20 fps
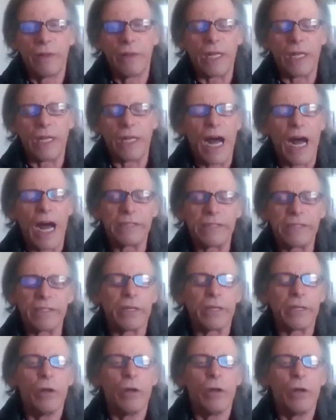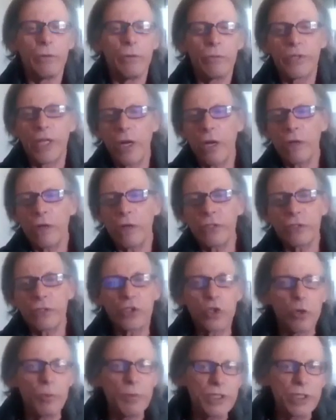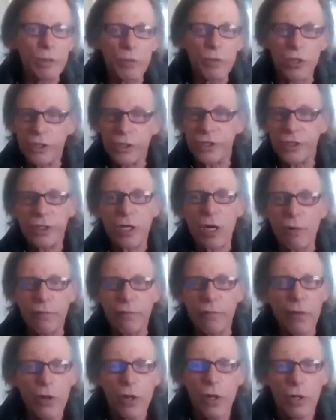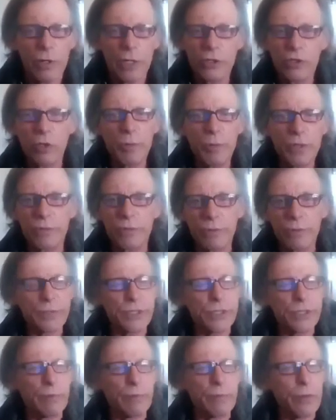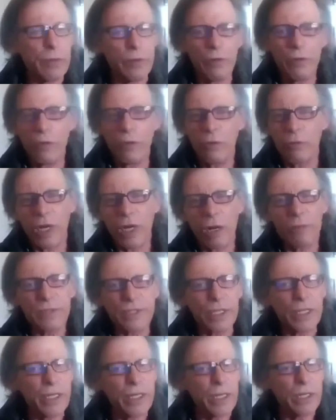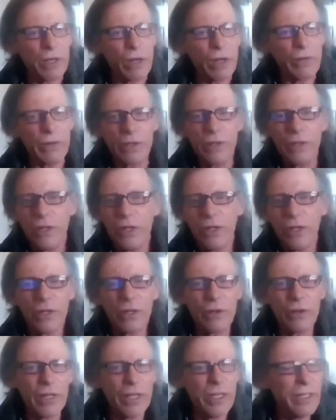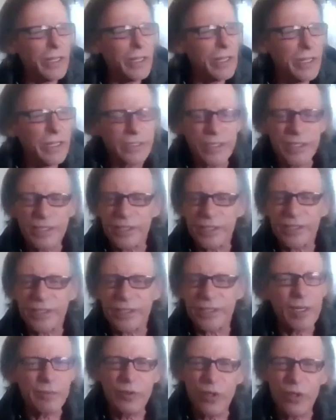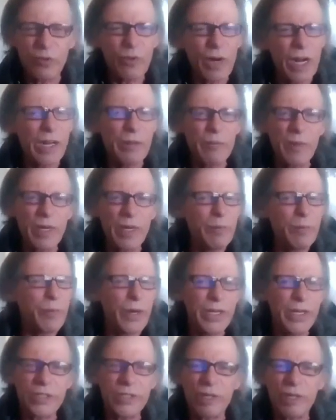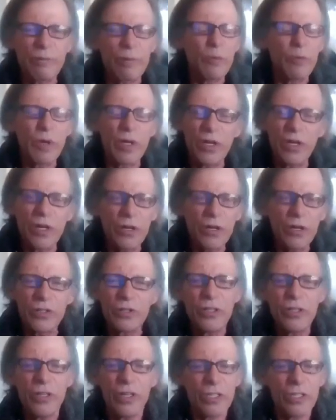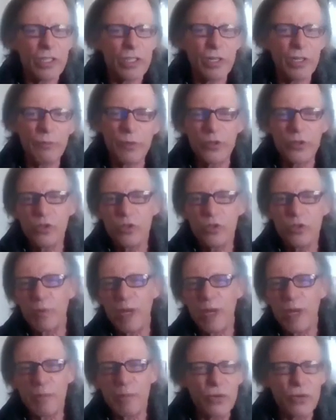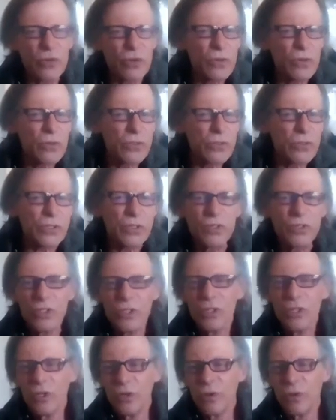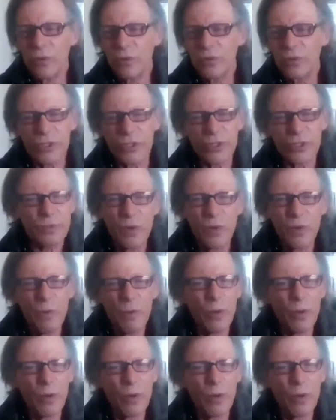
that I did. They also showed me some good stuff. They showed me some stuff like when I was a kid, all the innocent stuff, riding mini bikes everywhere and delivering newspapers and just